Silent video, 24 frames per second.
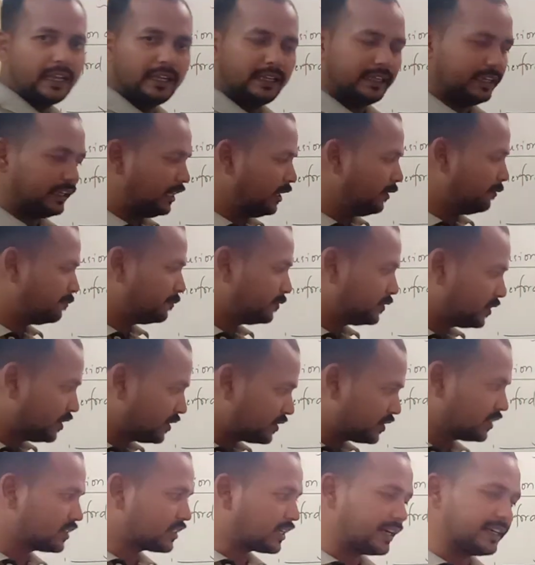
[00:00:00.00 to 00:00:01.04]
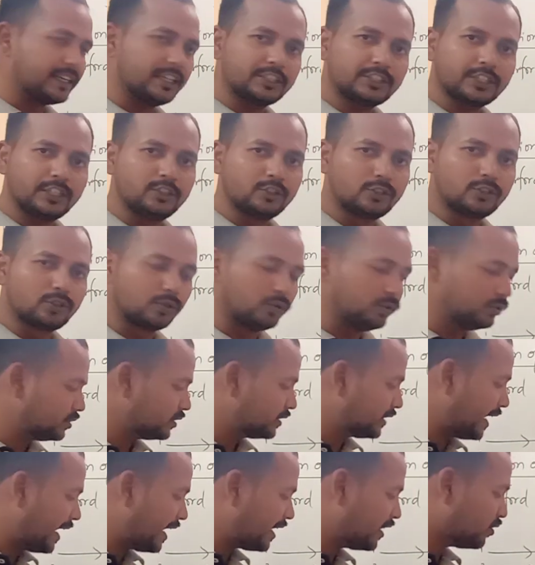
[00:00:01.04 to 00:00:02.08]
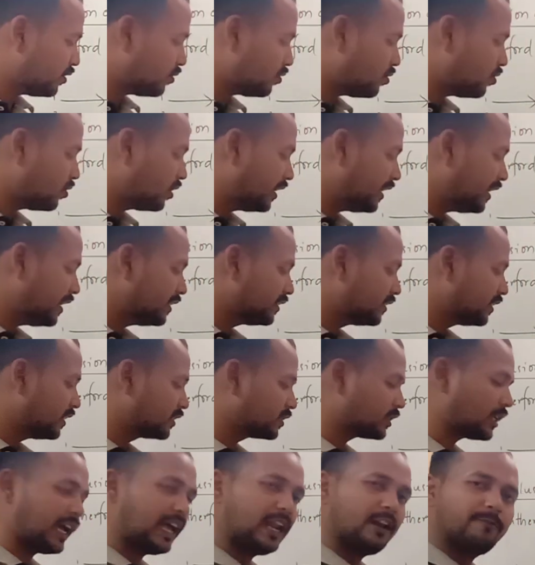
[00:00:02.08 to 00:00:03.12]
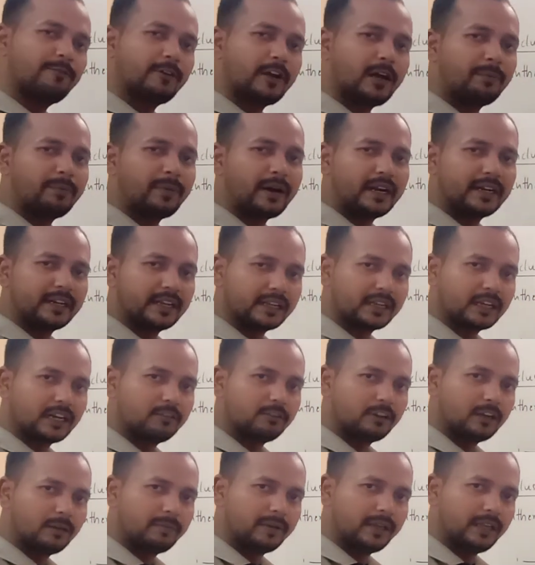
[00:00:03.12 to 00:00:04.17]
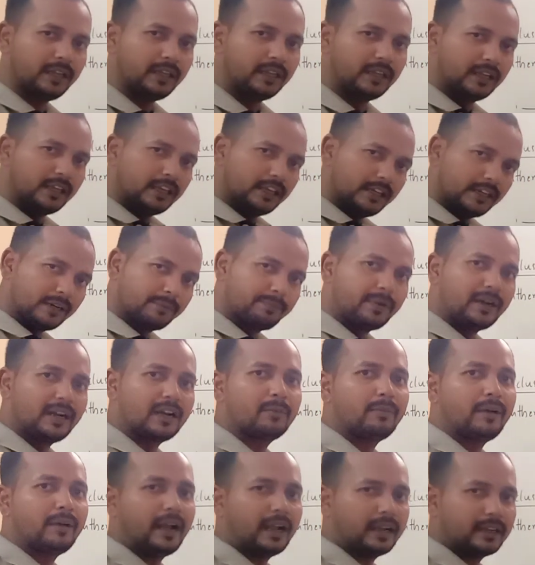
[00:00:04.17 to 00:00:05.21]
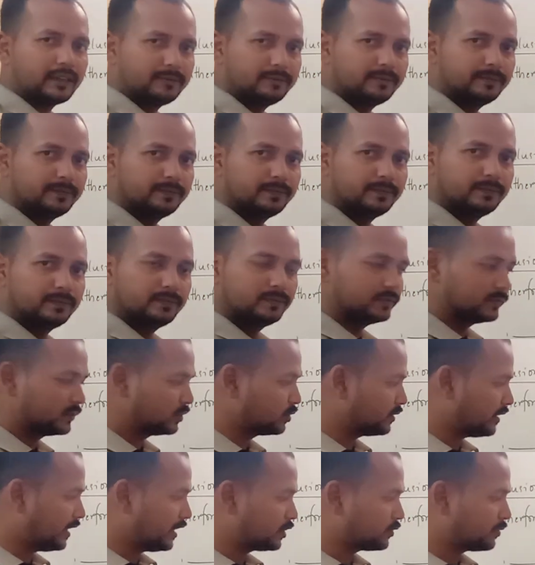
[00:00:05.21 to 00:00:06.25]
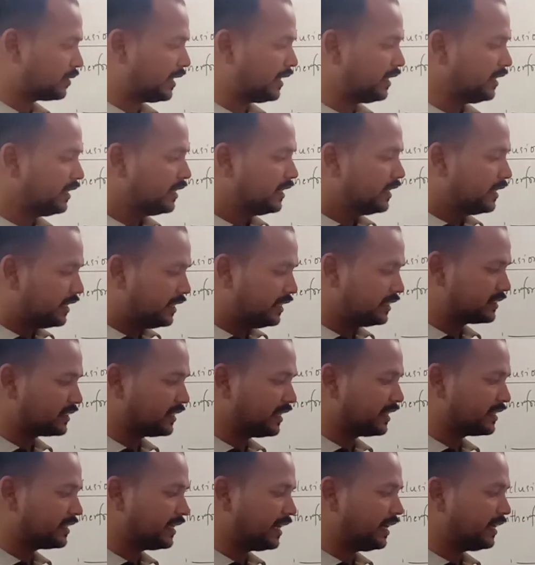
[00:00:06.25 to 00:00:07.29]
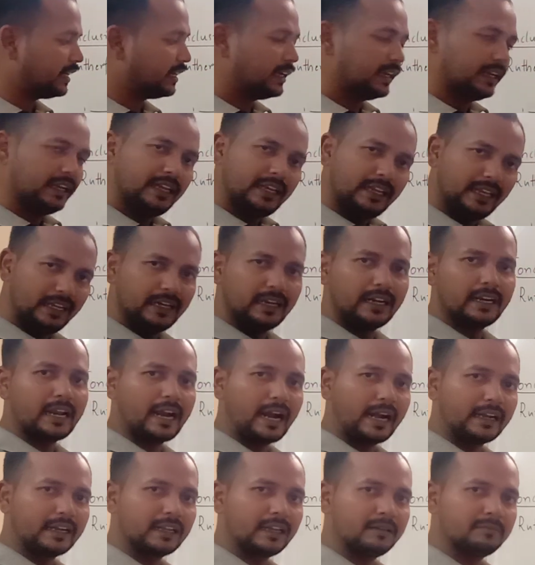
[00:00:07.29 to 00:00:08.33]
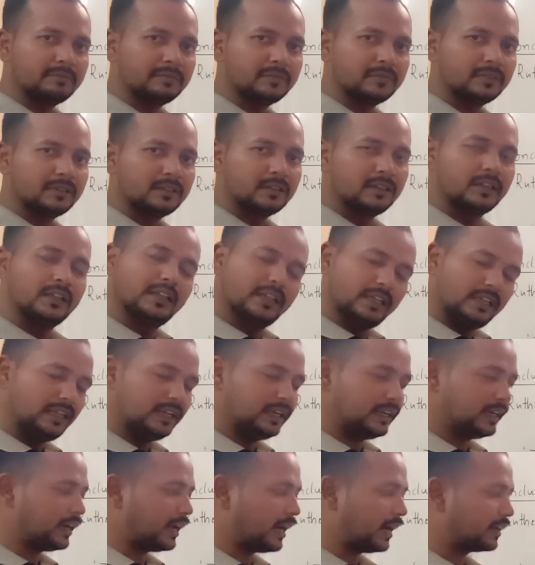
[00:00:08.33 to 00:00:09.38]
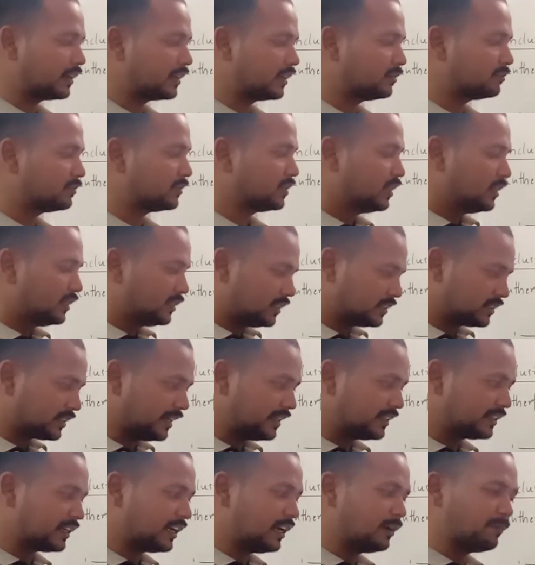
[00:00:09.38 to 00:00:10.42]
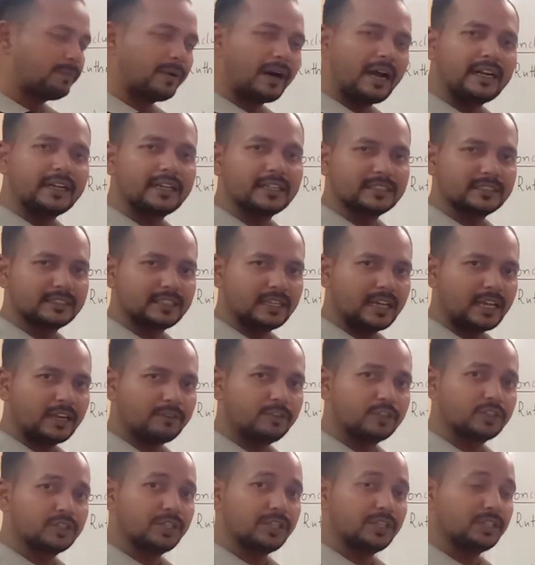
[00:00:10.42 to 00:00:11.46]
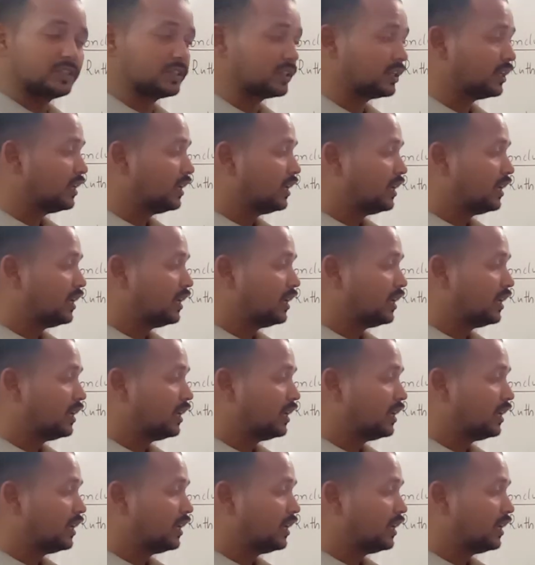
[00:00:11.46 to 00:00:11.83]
If this is condition true, then only this alpha particle will be repelled back. So that's why he said that in an atom, the central part is there, which is